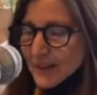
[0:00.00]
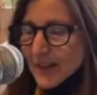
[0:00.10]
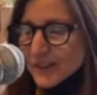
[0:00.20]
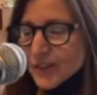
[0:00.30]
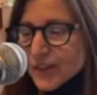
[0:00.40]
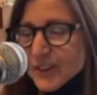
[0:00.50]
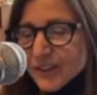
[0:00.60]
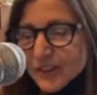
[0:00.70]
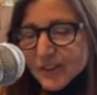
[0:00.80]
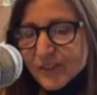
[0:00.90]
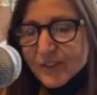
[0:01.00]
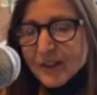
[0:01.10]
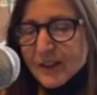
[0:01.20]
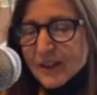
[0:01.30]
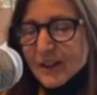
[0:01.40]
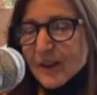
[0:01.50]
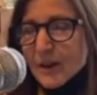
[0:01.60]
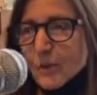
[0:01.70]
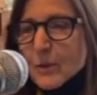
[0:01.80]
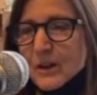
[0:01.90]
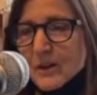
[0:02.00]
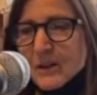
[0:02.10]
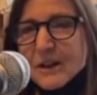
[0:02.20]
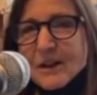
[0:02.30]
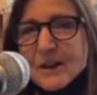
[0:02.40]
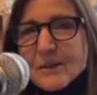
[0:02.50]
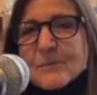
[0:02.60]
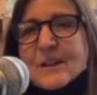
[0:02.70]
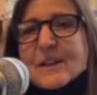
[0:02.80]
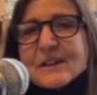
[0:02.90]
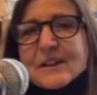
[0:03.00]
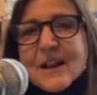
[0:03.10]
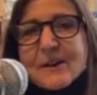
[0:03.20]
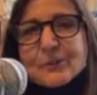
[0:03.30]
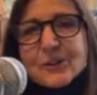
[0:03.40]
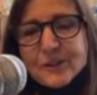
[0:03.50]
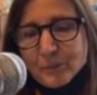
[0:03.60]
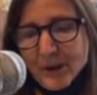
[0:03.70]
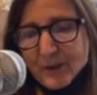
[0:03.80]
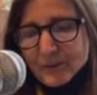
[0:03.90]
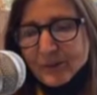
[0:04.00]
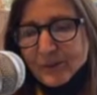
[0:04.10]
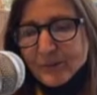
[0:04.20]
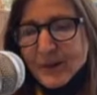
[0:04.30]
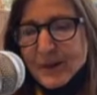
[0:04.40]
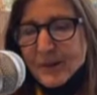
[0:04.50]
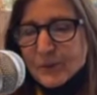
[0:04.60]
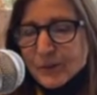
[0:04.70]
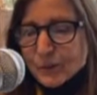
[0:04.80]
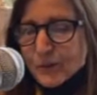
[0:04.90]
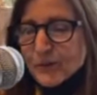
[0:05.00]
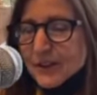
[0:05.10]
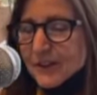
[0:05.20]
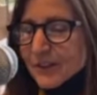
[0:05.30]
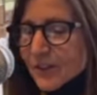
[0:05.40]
and Jesus will, immediately after his baptism, be driven even